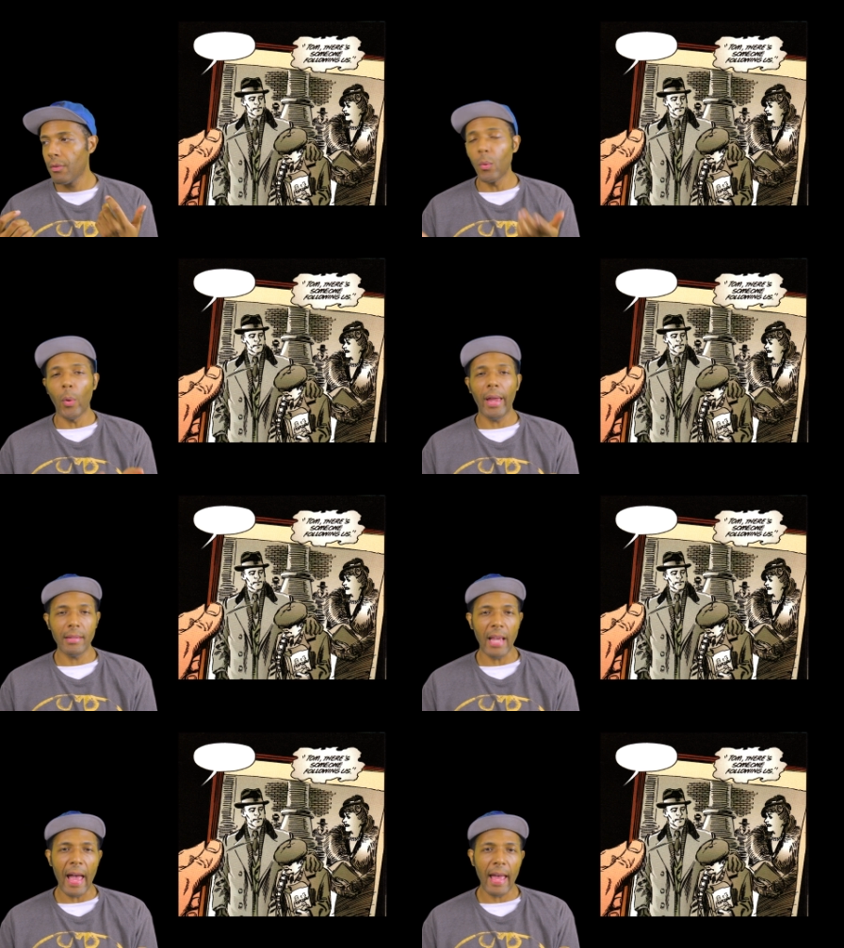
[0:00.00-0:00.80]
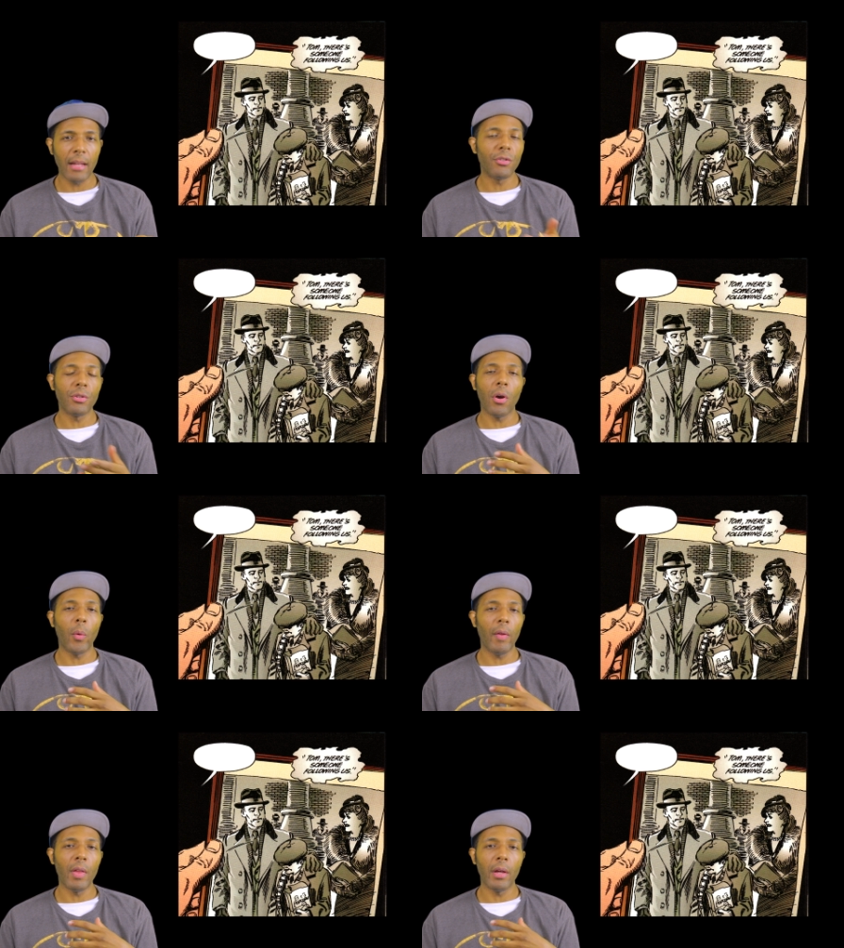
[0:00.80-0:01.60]
the Waynes had, you
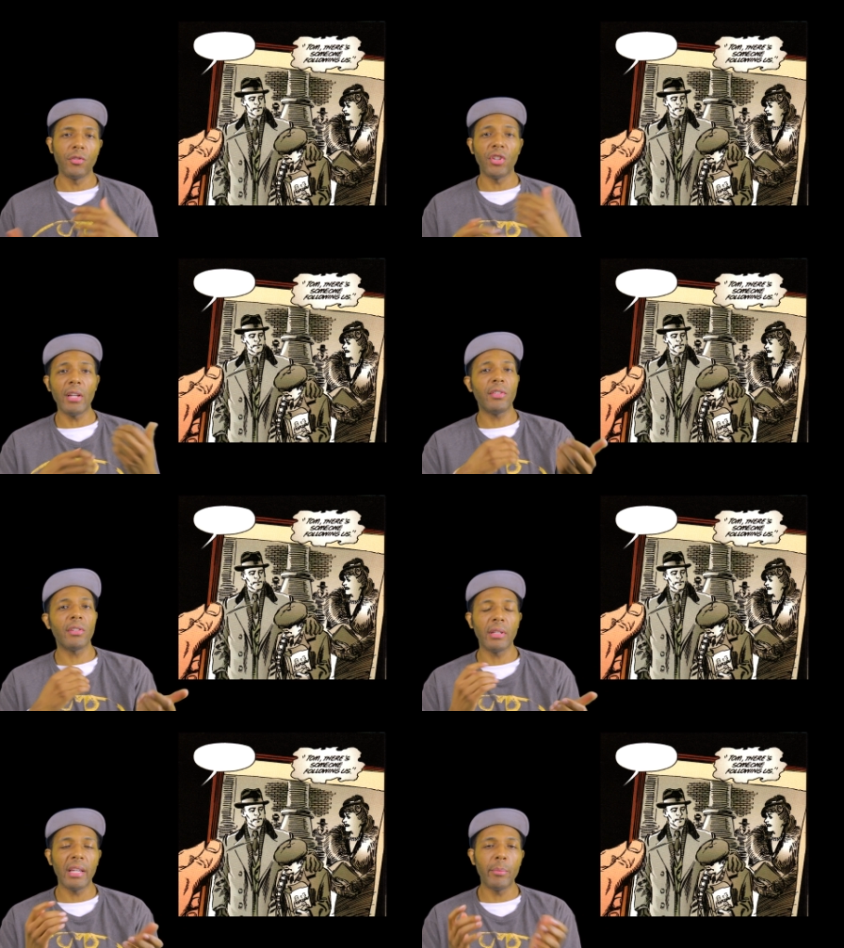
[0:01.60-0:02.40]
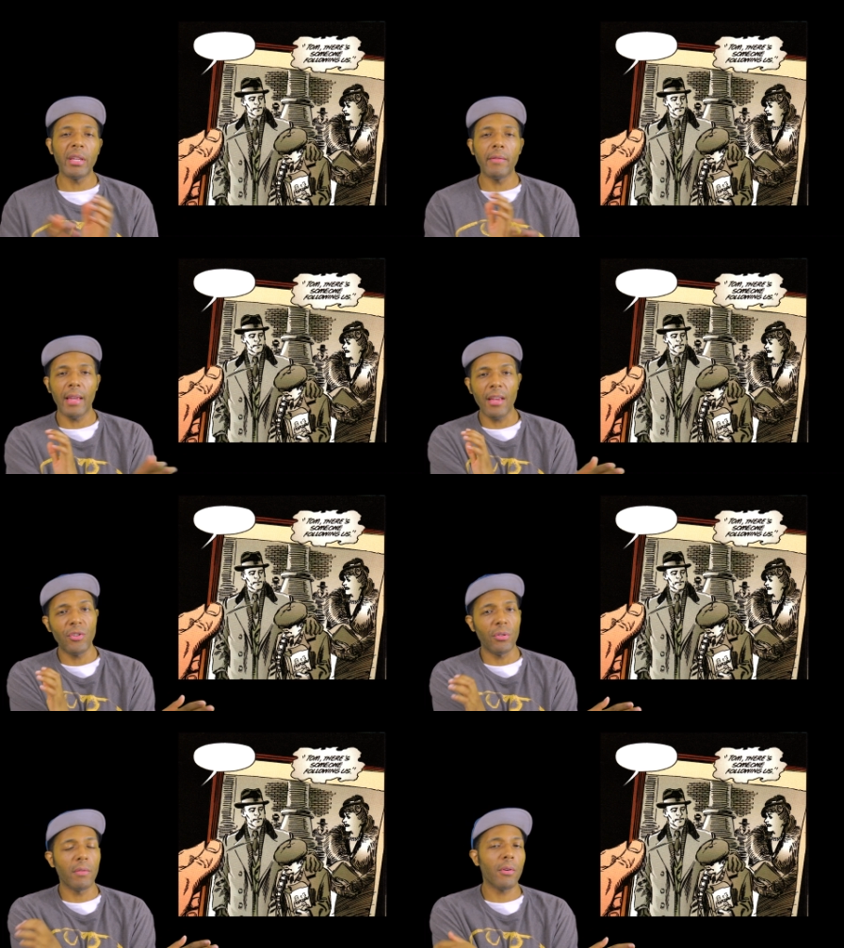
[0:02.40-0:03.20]
know, in the Justice League BVS
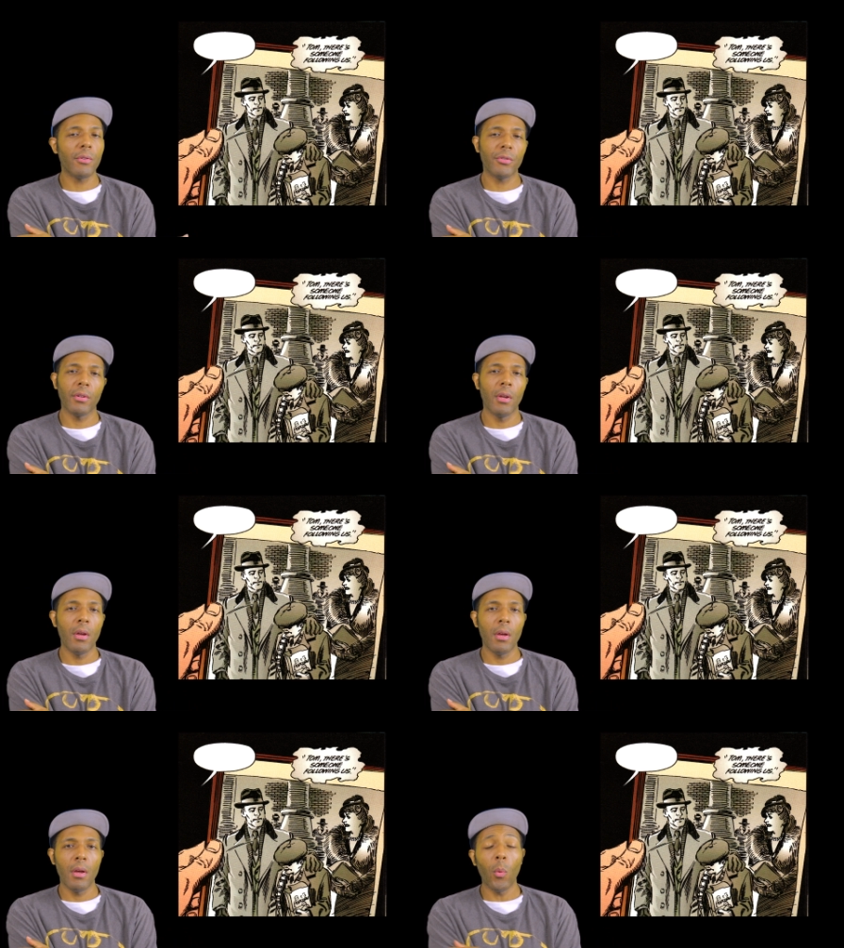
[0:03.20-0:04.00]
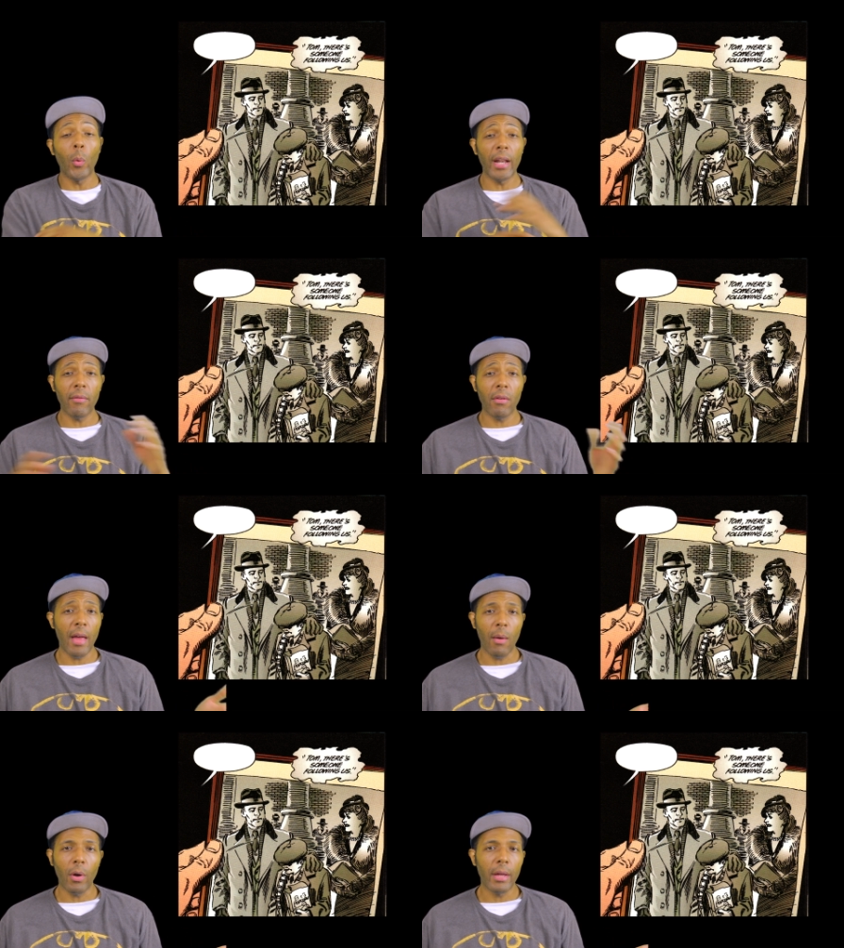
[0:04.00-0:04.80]
universe, whatever
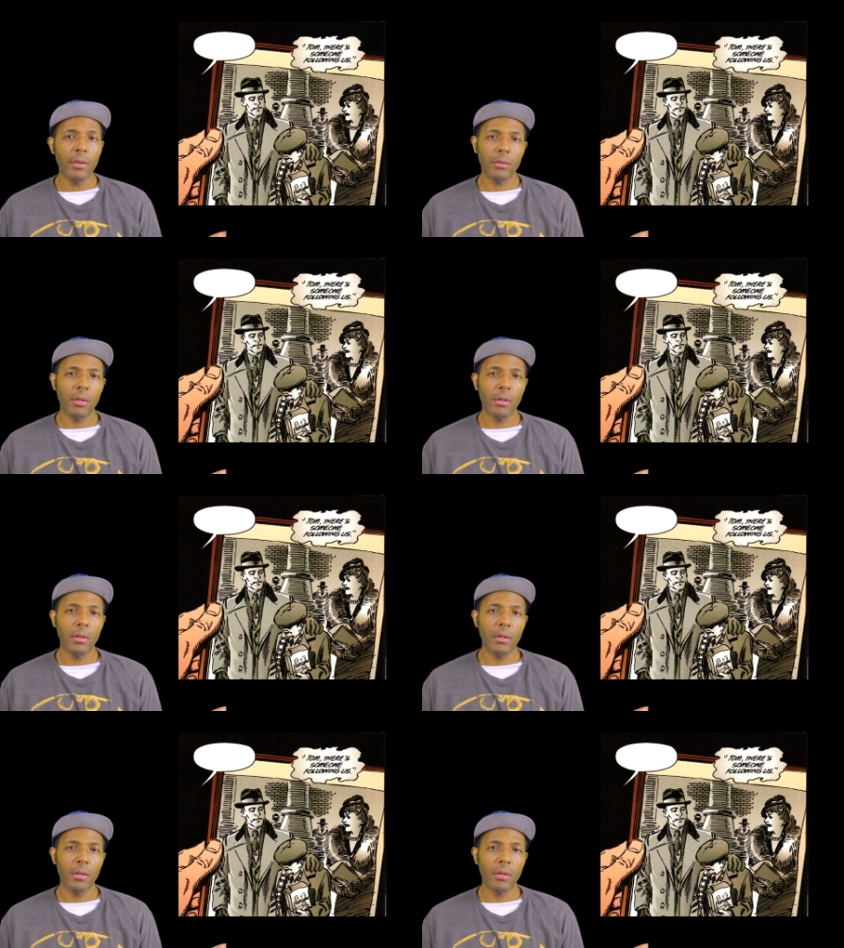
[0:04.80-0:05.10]
that was.